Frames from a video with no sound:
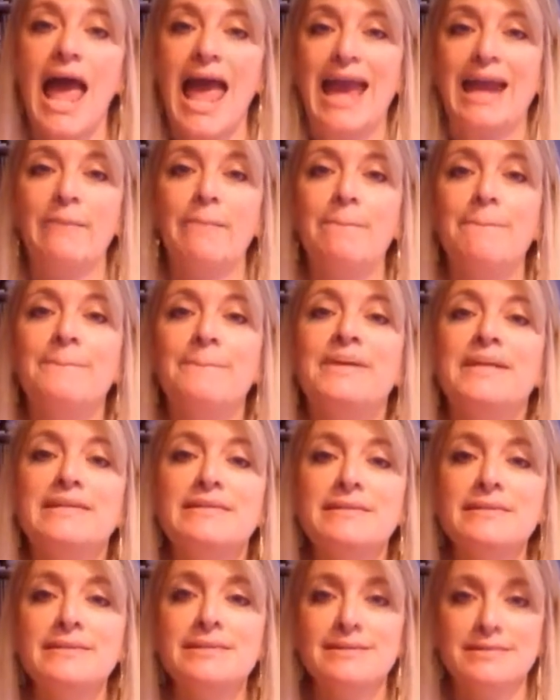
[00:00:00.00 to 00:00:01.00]
a
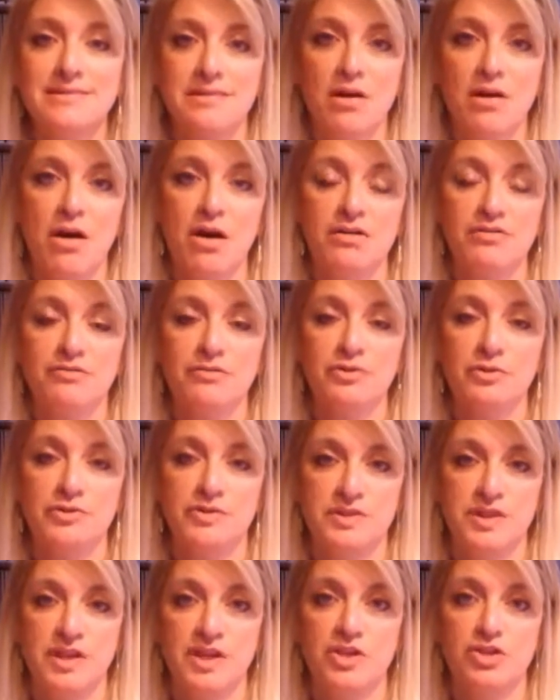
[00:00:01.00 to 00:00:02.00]
business
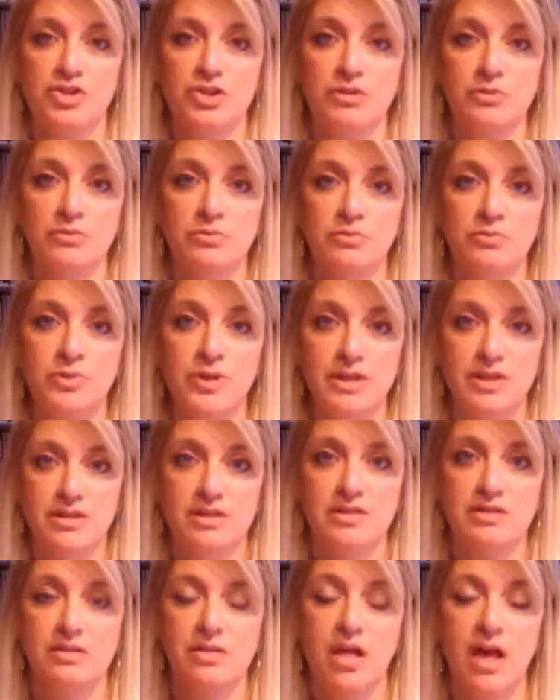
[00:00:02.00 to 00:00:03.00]
conversation with
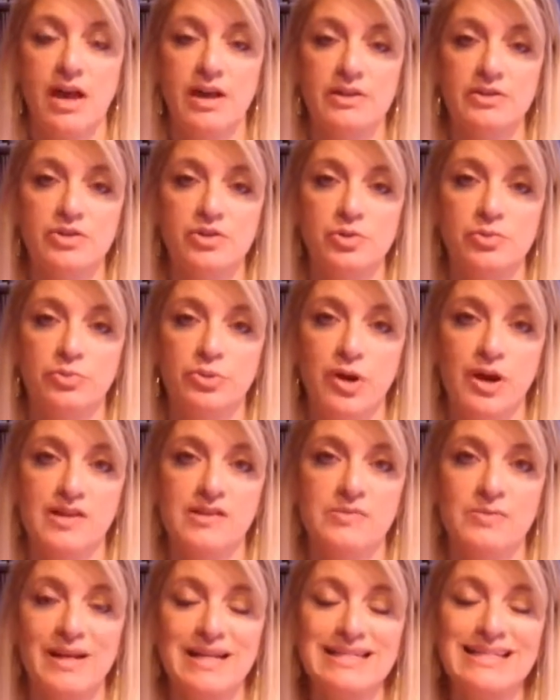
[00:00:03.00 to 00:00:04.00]
this client or
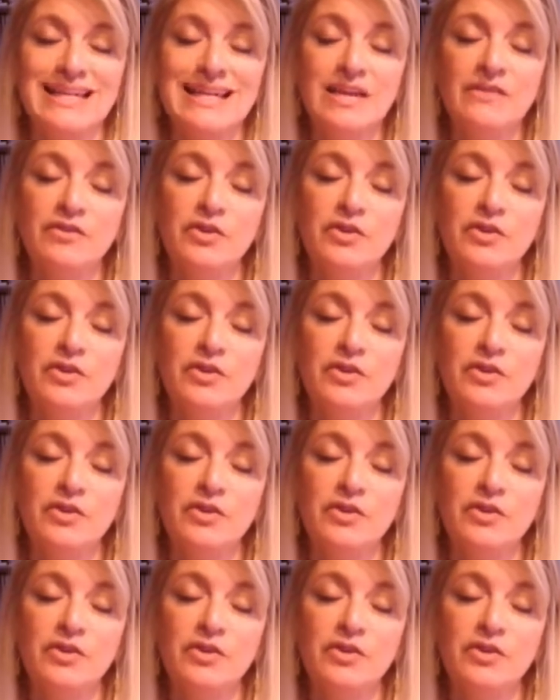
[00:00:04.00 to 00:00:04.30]
prospect.